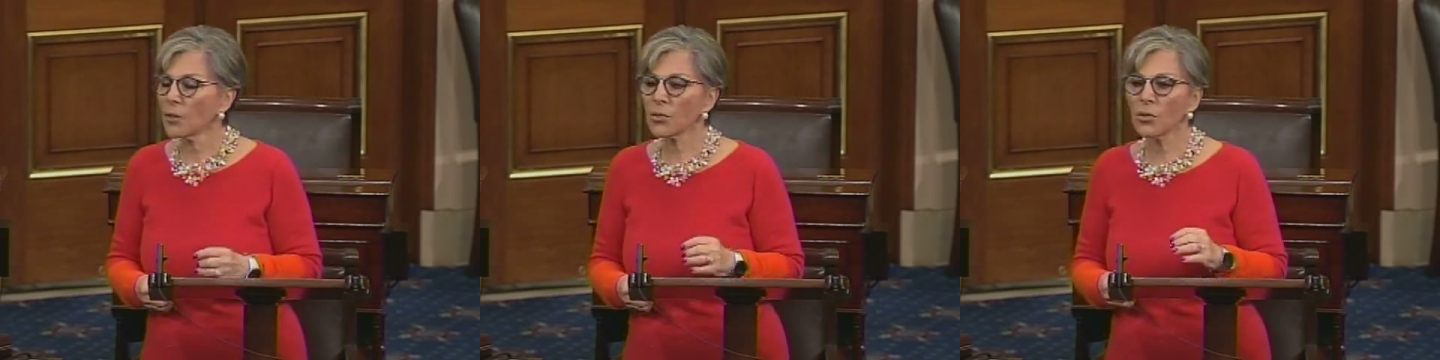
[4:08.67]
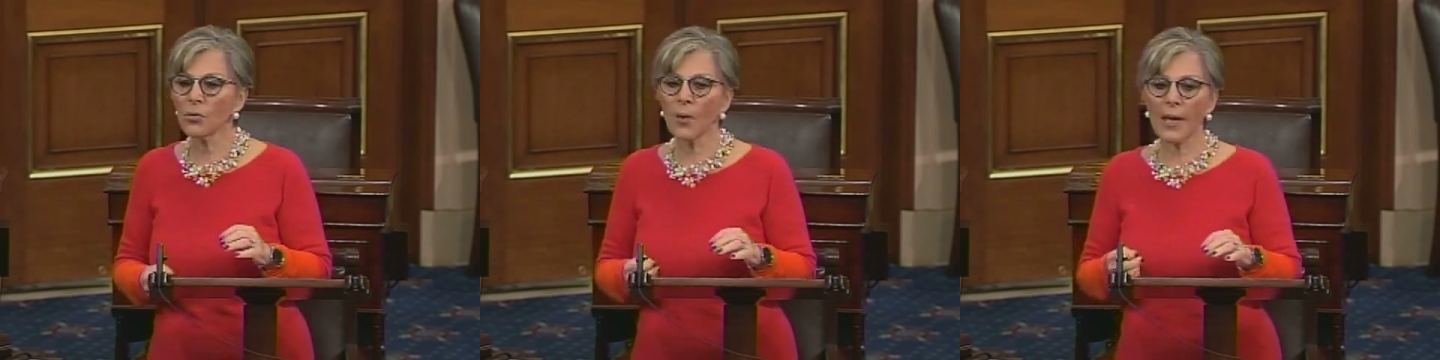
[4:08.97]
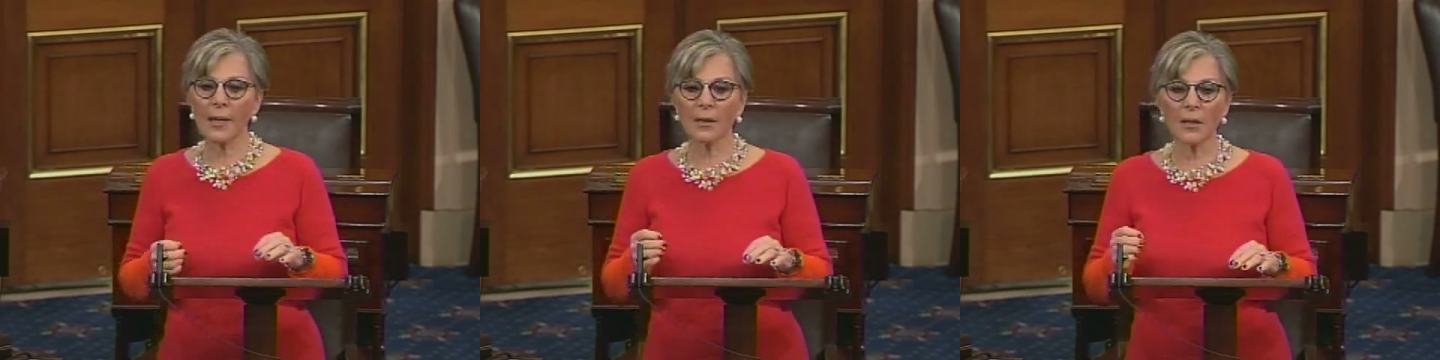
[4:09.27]
to
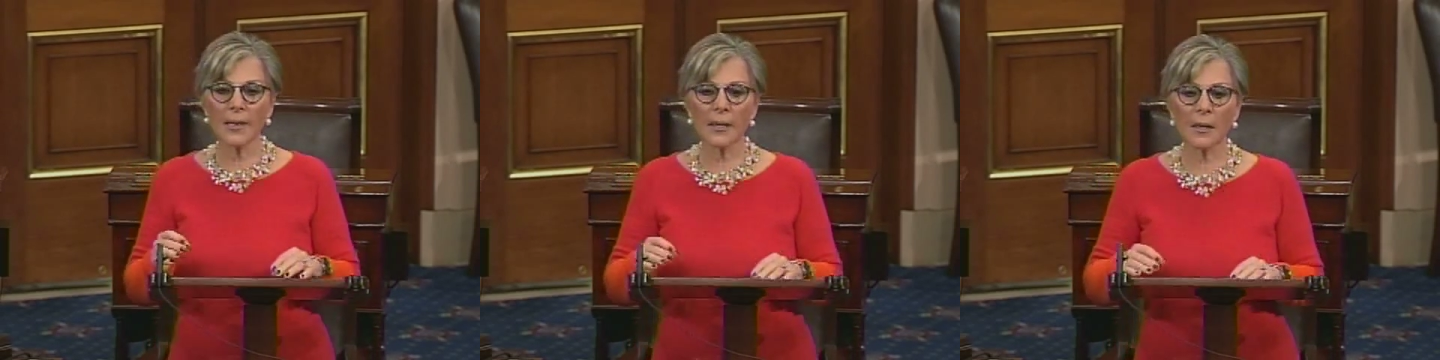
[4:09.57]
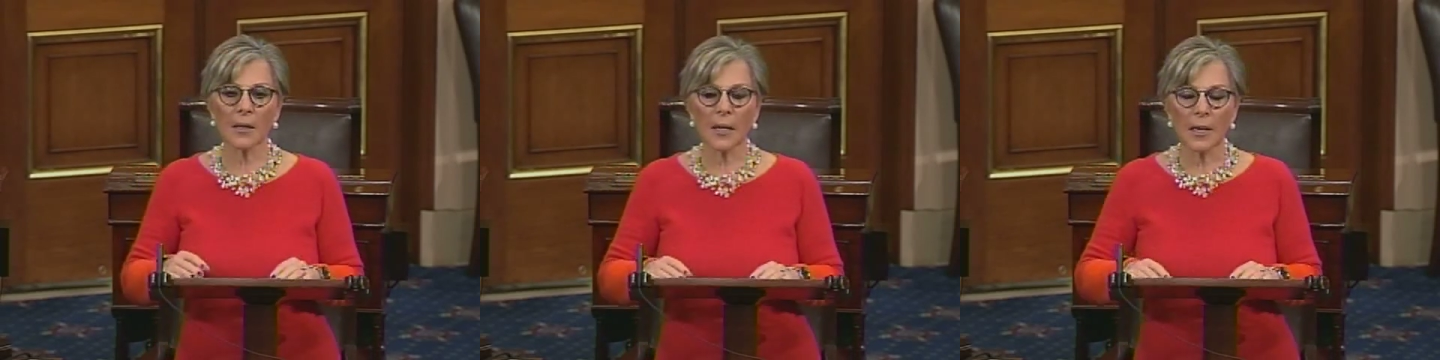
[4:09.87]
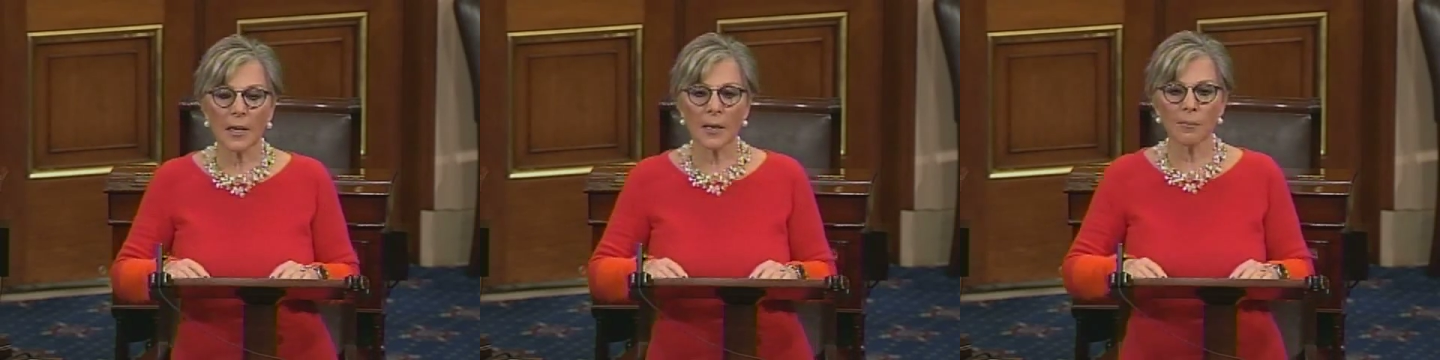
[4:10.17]
a clinic
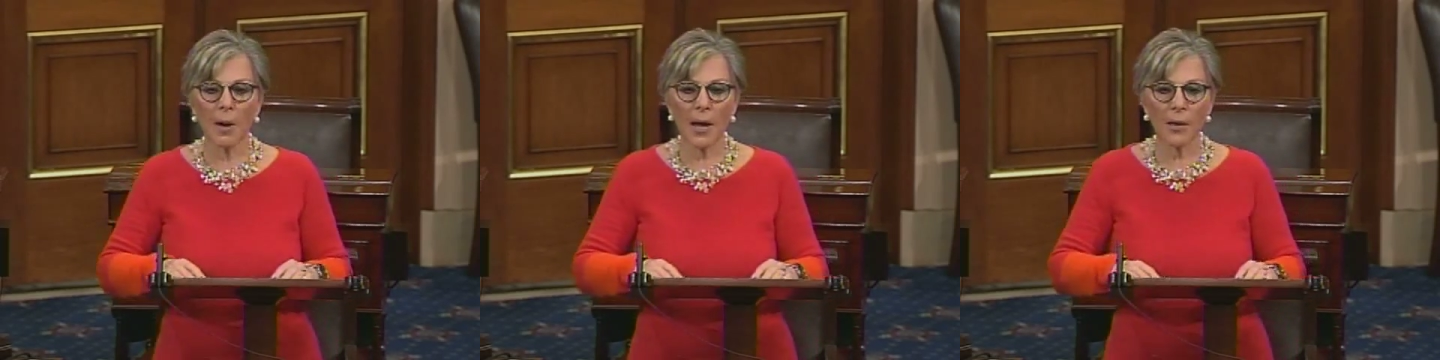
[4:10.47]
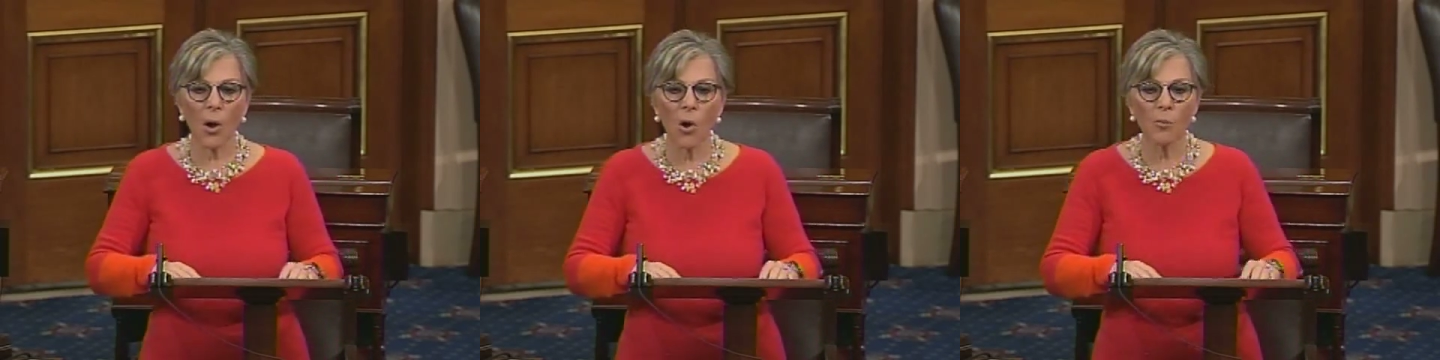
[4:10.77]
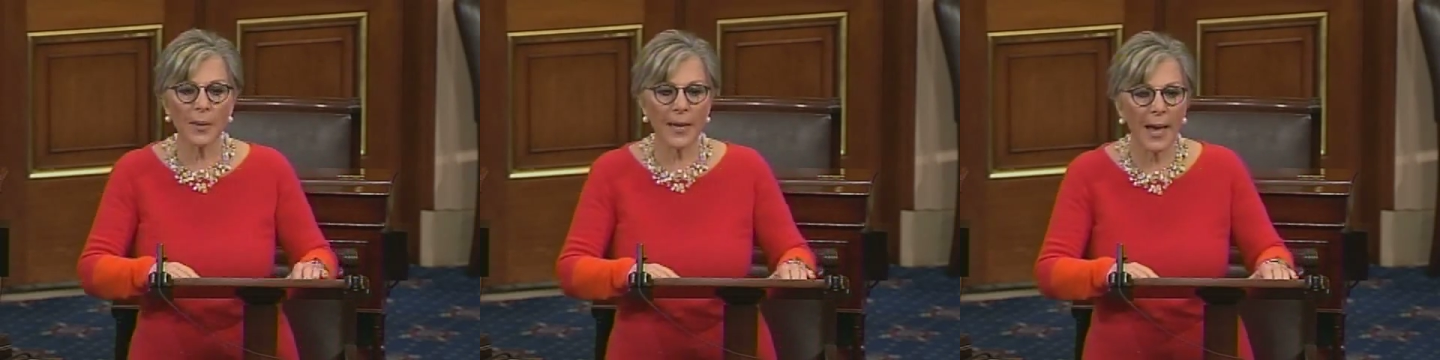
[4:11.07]
in my
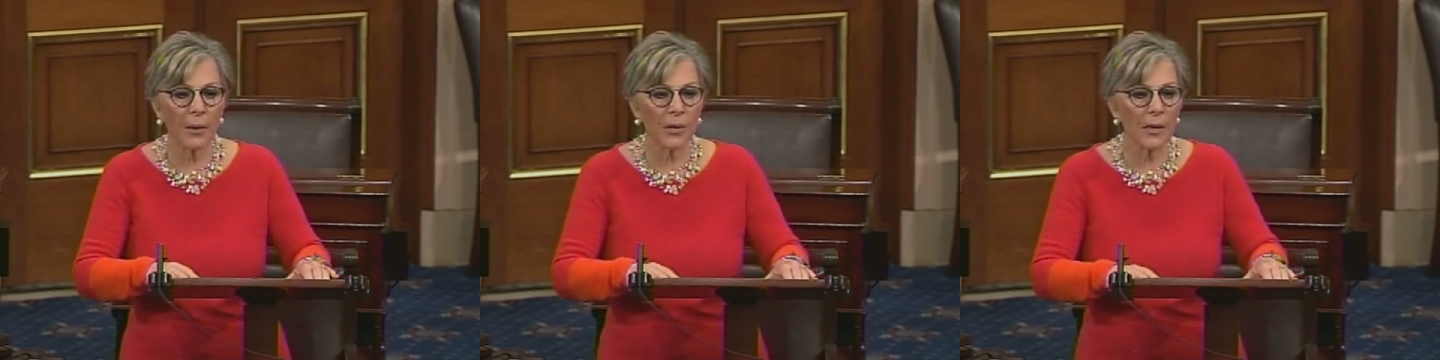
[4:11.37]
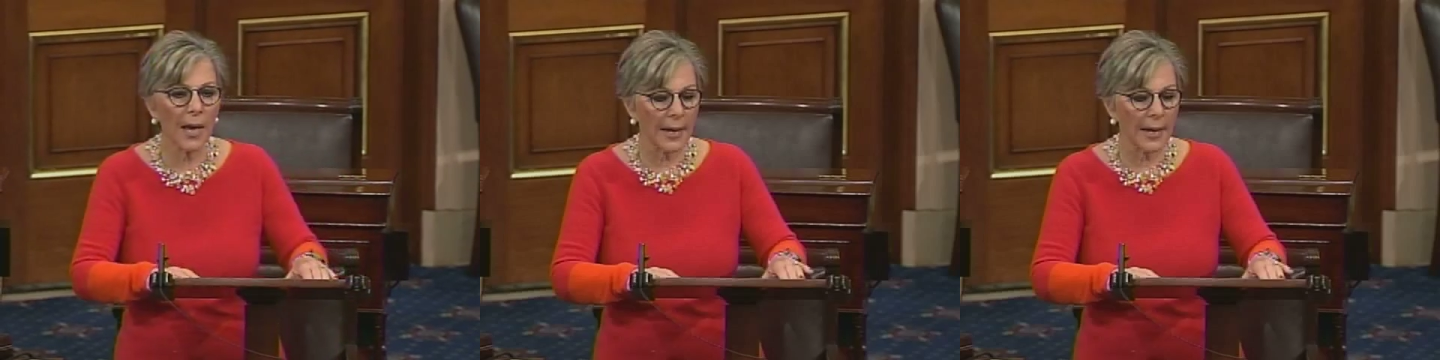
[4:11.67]
home county,